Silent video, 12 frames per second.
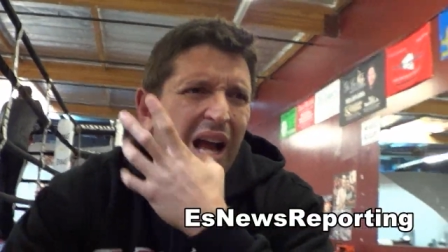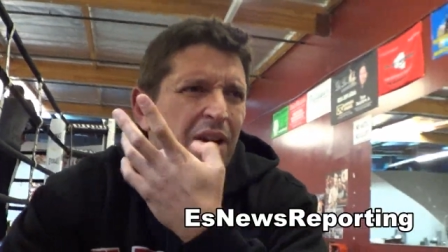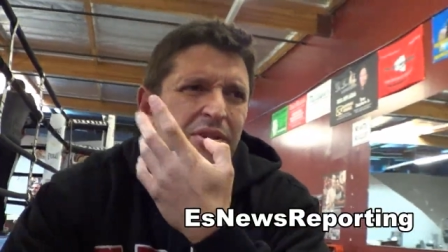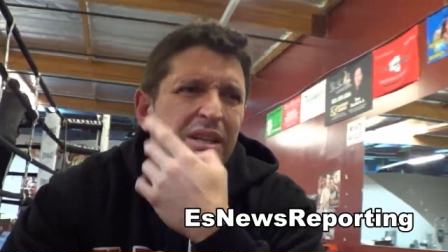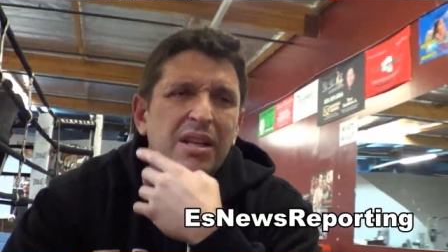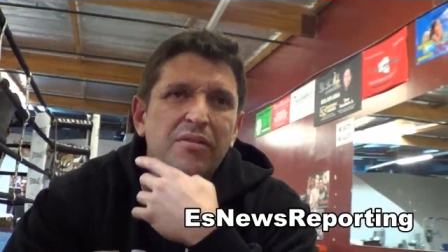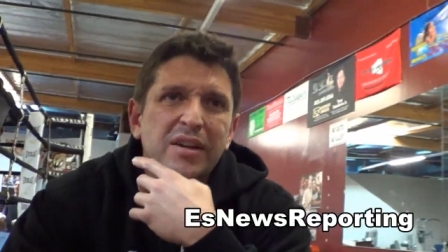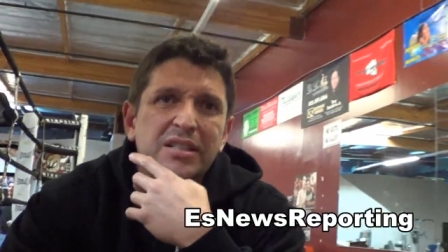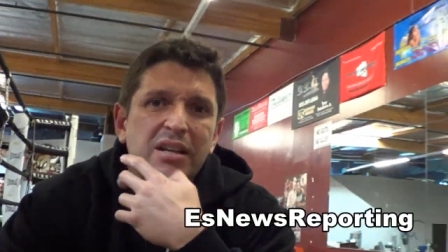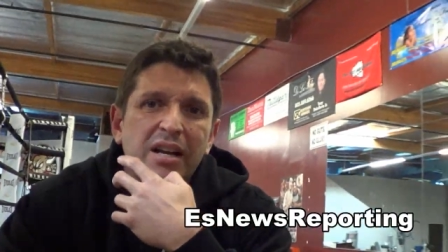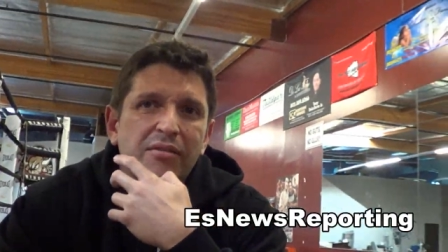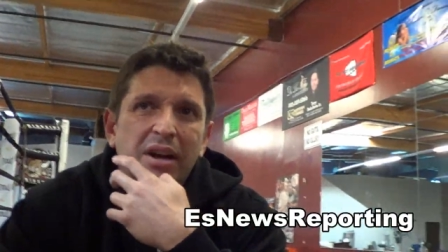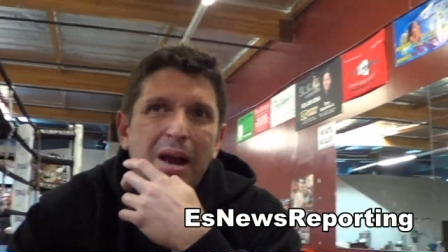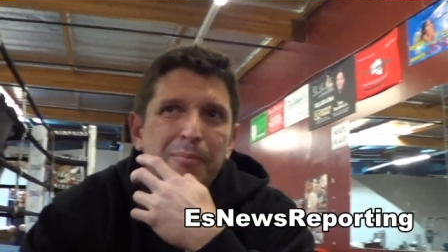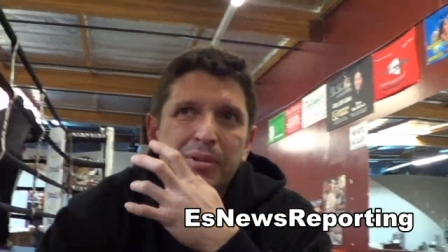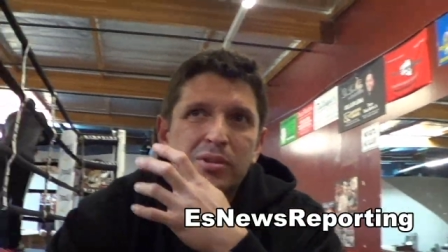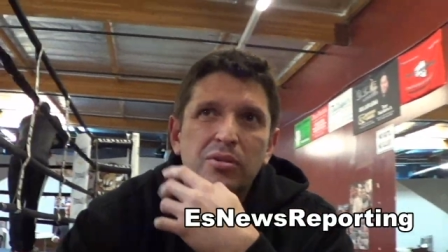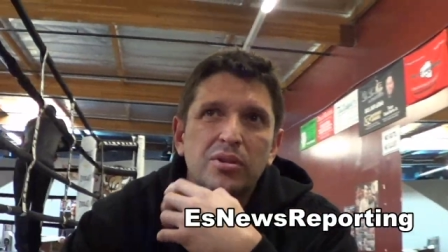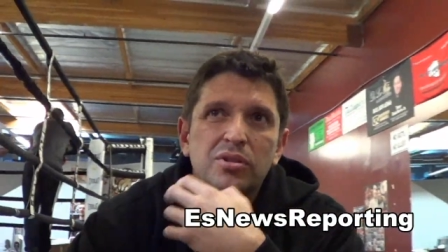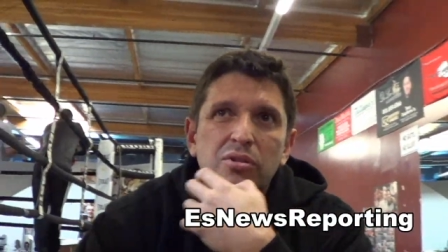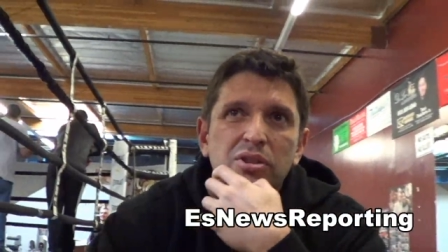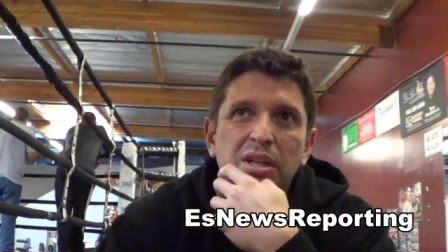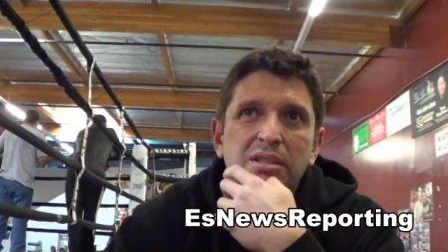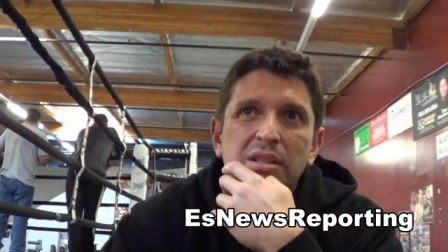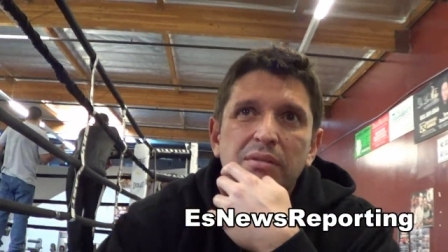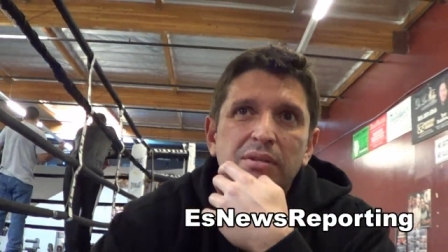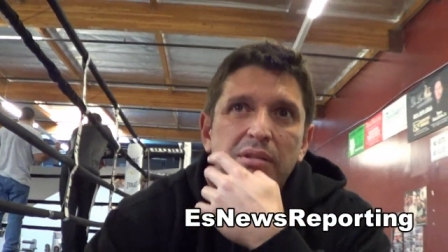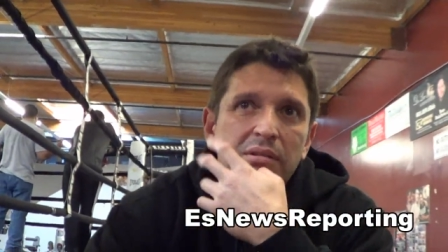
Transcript: don't think that fight's going to ever happen, so there's no sense in it.